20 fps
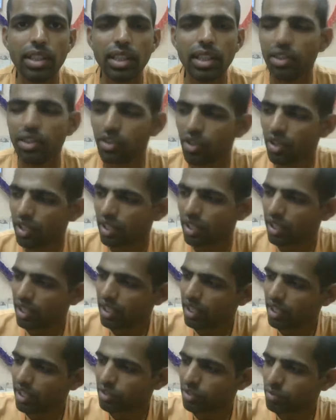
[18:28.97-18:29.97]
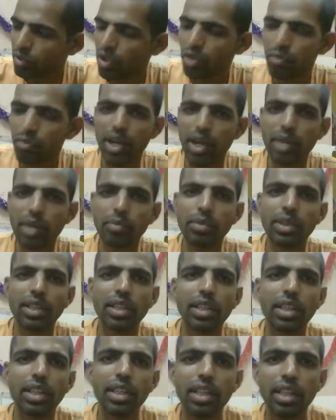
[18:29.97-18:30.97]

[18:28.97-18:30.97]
He is not a small Brahman.